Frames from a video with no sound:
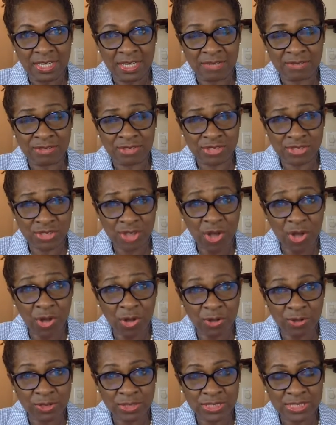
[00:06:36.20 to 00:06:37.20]
of
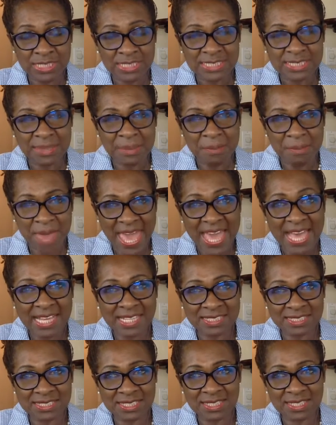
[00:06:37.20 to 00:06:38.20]
salt to
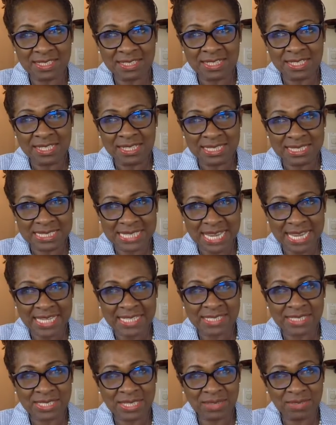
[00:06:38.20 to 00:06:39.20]
mask the
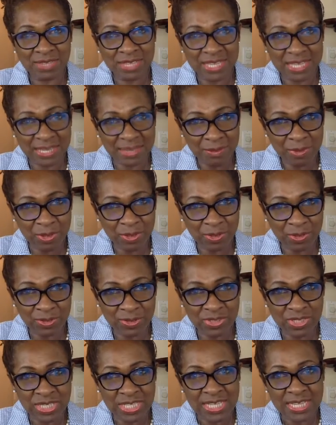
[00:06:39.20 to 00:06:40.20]
taste of the
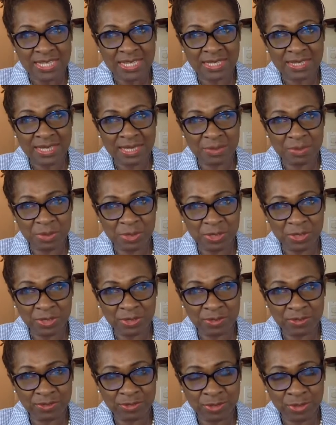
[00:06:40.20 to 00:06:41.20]
chemicals that they put in
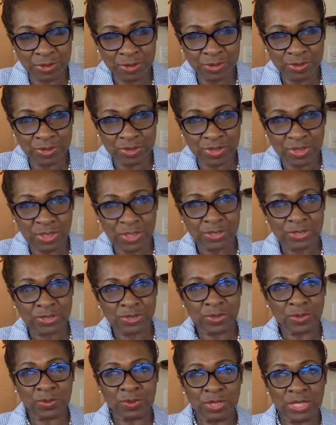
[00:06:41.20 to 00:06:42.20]
the foods.
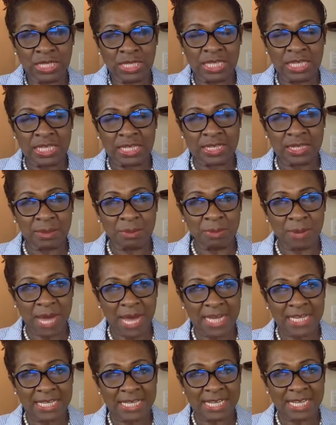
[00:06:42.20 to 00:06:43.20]
So
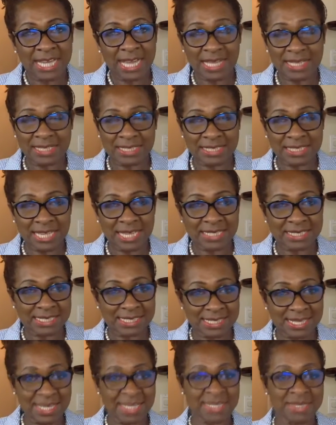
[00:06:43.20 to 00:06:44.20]
God did not
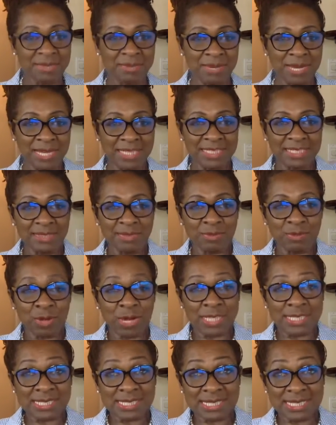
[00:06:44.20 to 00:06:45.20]
design the body to
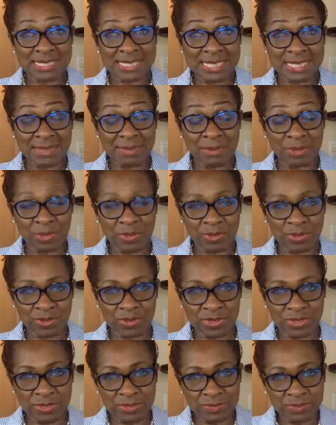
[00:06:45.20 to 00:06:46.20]
process
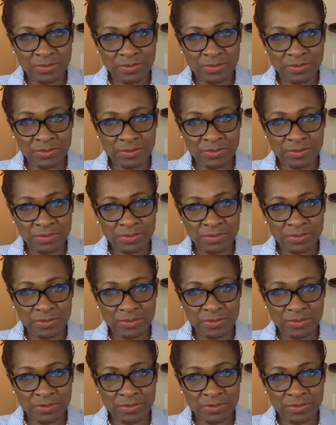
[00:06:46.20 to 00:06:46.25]
chemicals.